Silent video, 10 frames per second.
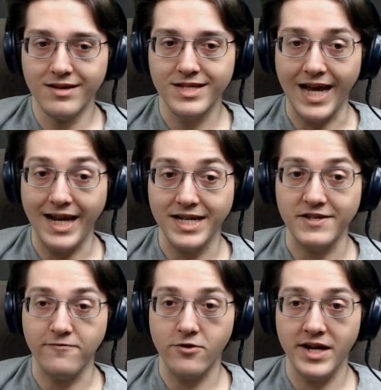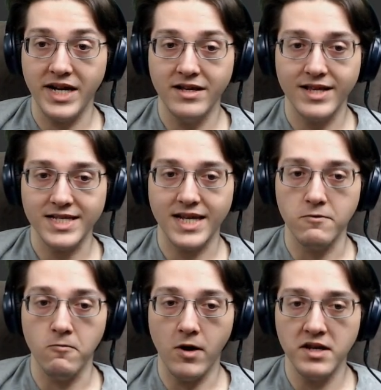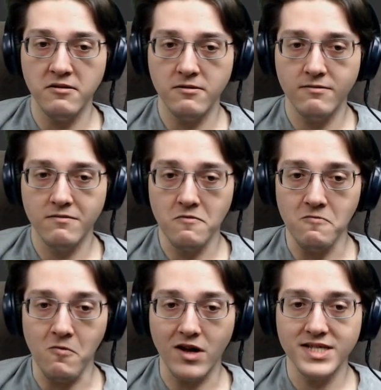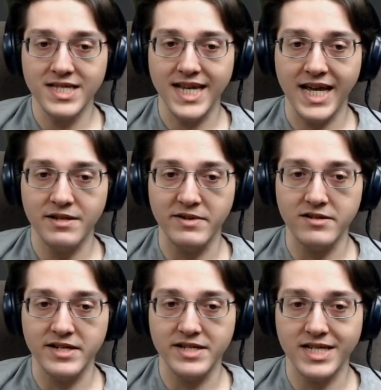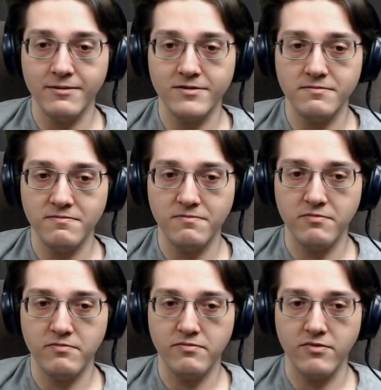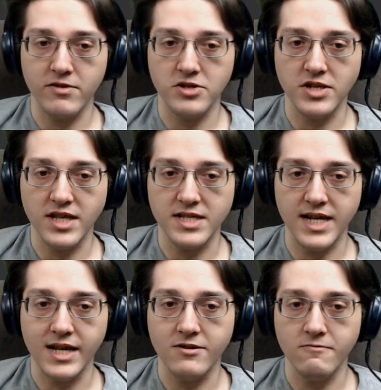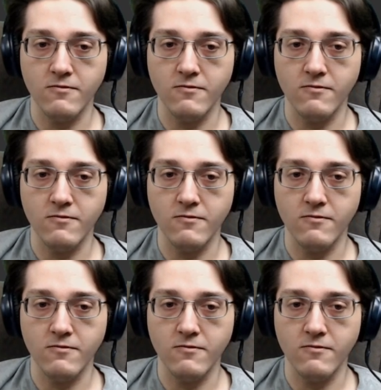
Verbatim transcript: Sand is free. That's like one one sand building is able to push this out.